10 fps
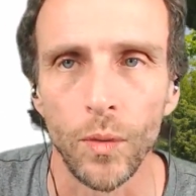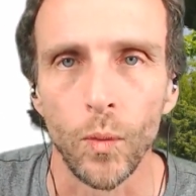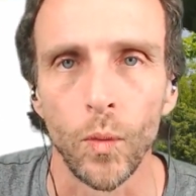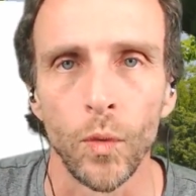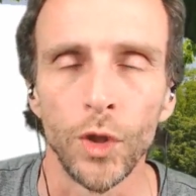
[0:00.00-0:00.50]

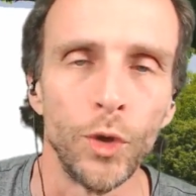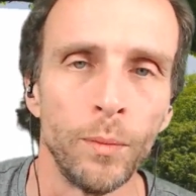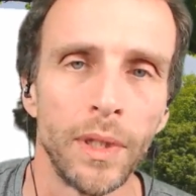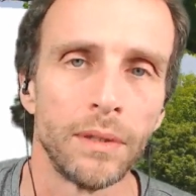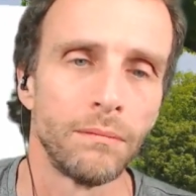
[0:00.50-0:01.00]

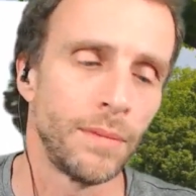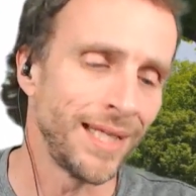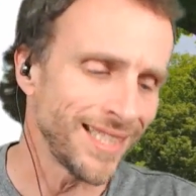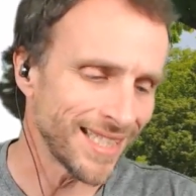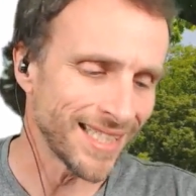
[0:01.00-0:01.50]
room. I
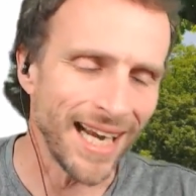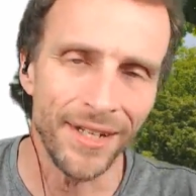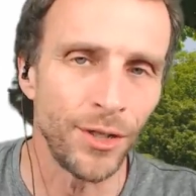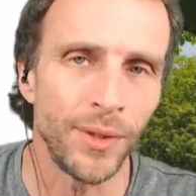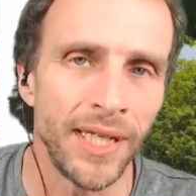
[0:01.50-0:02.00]
just decided
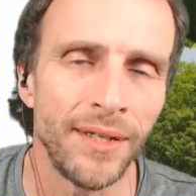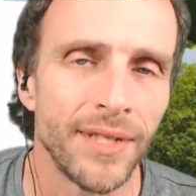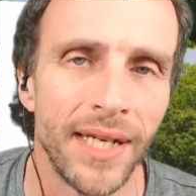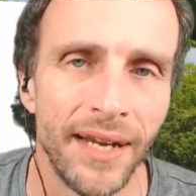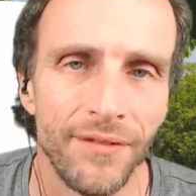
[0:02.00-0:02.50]
to do it here
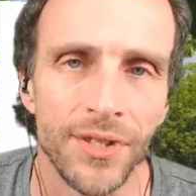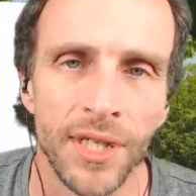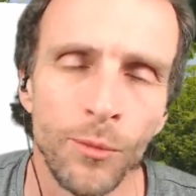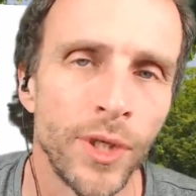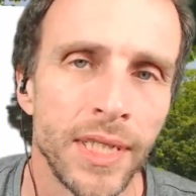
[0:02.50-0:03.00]
today for
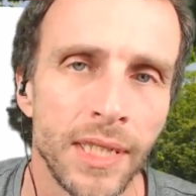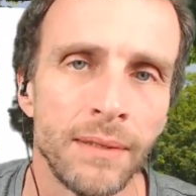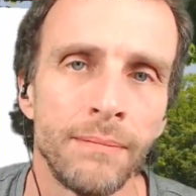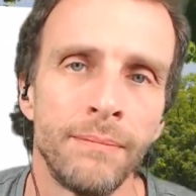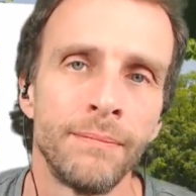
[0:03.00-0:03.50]
some reason.
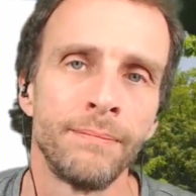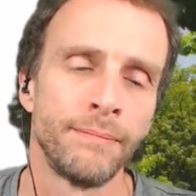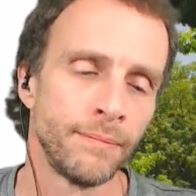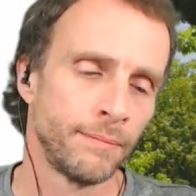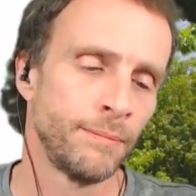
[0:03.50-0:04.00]

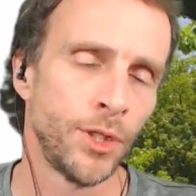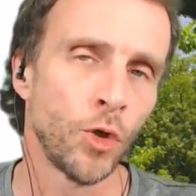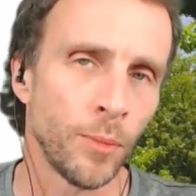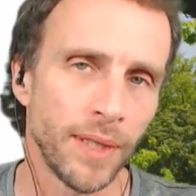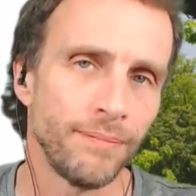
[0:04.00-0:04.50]
But
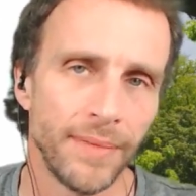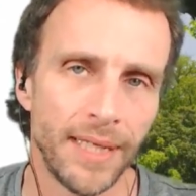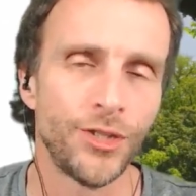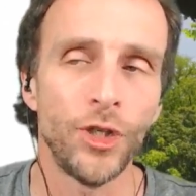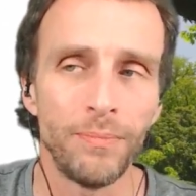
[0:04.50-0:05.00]

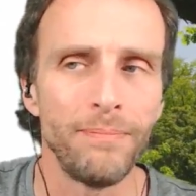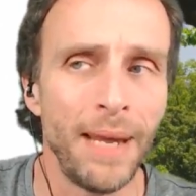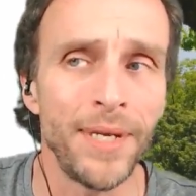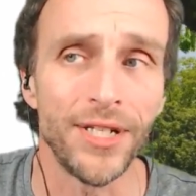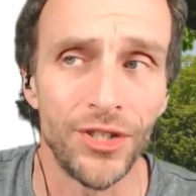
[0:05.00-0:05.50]

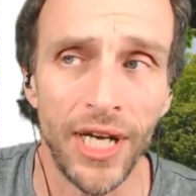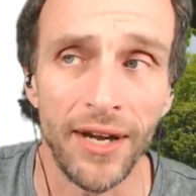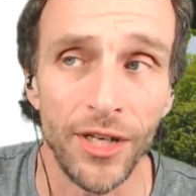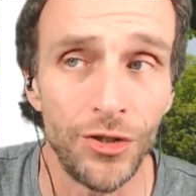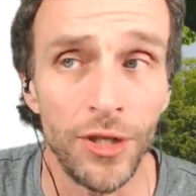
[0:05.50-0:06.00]
maybe it's
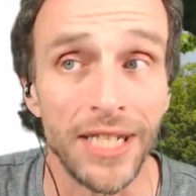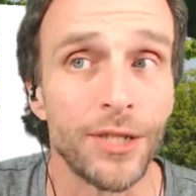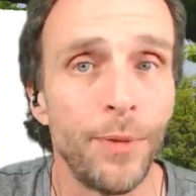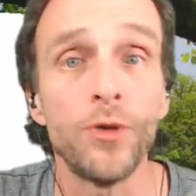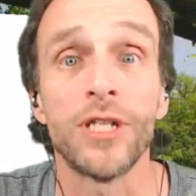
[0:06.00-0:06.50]
shared. It's
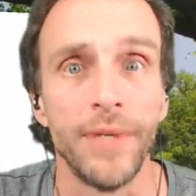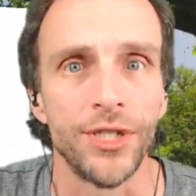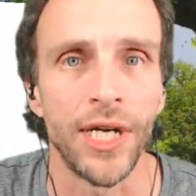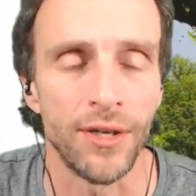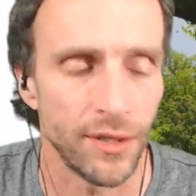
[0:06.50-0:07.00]
supposed to be
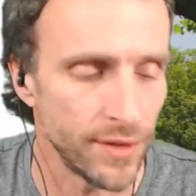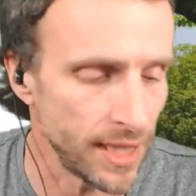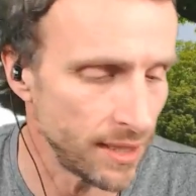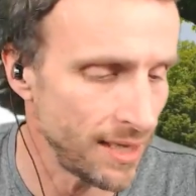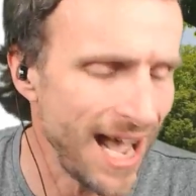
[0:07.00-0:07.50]
shared over
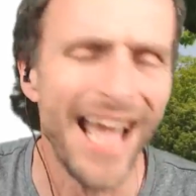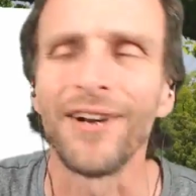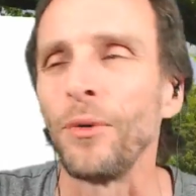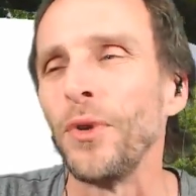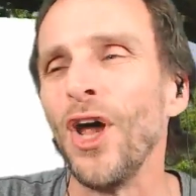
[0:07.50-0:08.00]
there. I
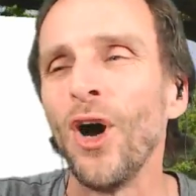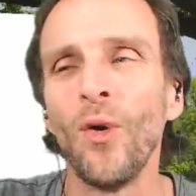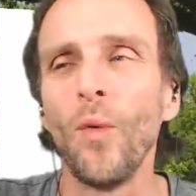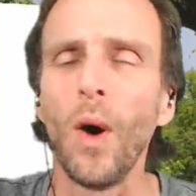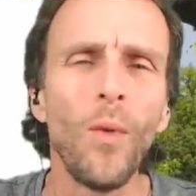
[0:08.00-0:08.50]
don't
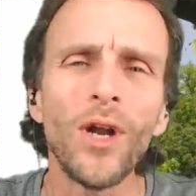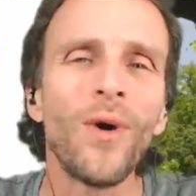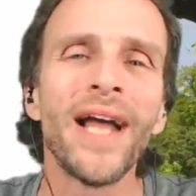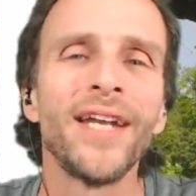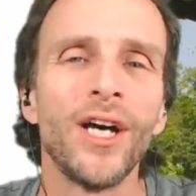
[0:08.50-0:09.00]
know. What do
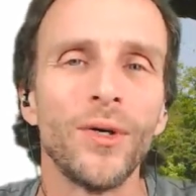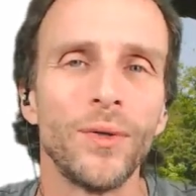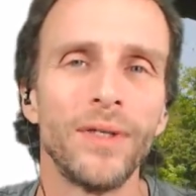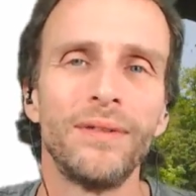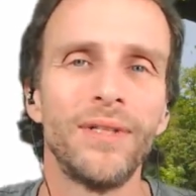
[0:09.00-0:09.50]
I know?
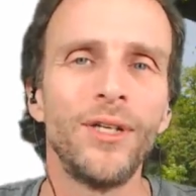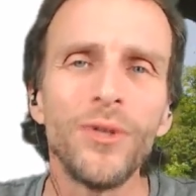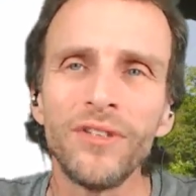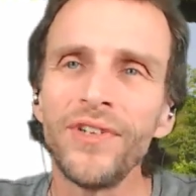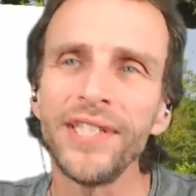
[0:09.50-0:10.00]
Who
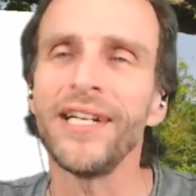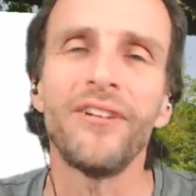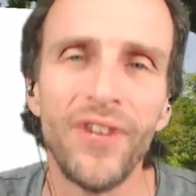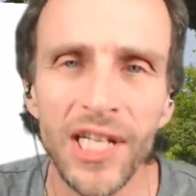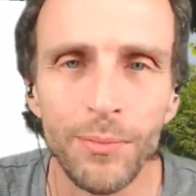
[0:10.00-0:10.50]
can figure
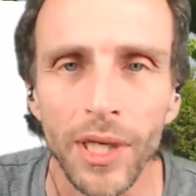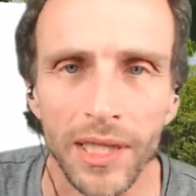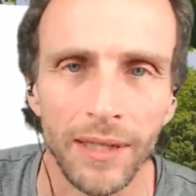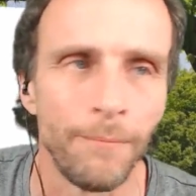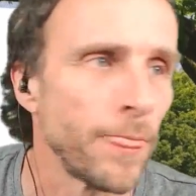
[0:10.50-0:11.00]
out Facebook?
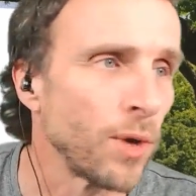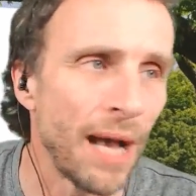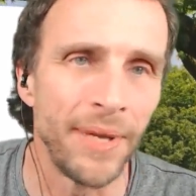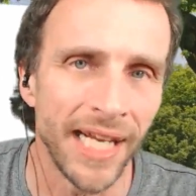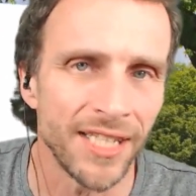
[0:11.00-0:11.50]

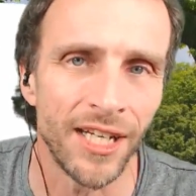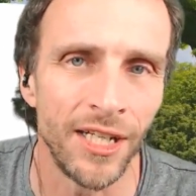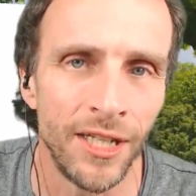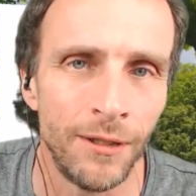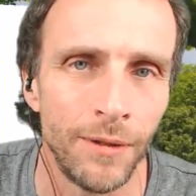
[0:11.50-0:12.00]
Rob Hicks, can
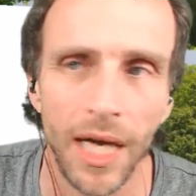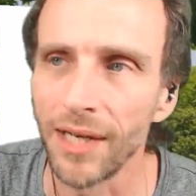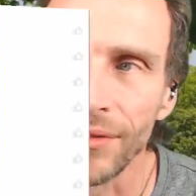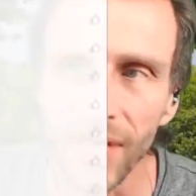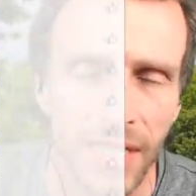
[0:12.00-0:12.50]
you? I
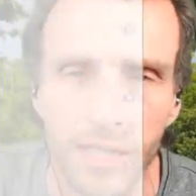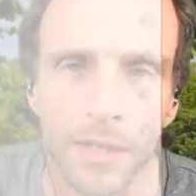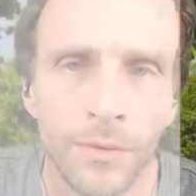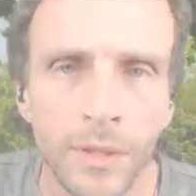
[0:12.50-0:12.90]
don't think so.